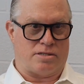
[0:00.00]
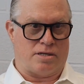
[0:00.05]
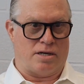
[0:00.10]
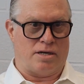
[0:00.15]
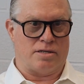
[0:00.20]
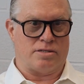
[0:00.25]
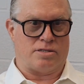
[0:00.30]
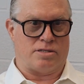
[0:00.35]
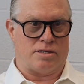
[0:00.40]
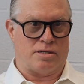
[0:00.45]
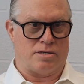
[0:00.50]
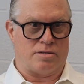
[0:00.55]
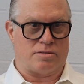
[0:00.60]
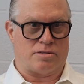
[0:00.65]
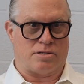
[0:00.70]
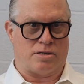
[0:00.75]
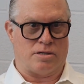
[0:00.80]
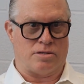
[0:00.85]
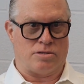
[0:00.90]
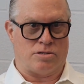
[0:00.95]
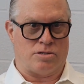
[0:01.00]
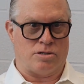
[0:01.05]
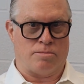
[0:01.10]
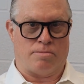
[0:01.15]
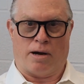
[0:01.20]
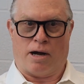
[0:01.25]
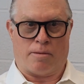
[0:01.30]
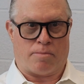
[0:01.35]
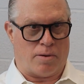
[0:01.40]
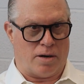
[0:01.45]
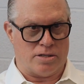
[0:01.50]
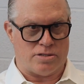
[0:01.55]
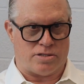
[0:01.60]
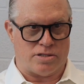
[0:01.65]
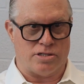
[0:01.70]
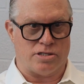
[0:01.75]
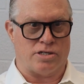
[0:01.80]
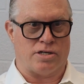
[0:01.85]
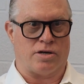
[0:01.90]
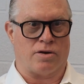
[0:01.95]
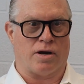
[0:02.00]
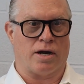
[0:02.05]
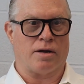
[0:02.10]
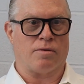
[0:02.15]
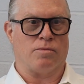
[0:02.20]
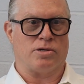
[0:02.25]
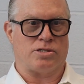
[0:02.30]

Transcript: to do bioprocess engineering,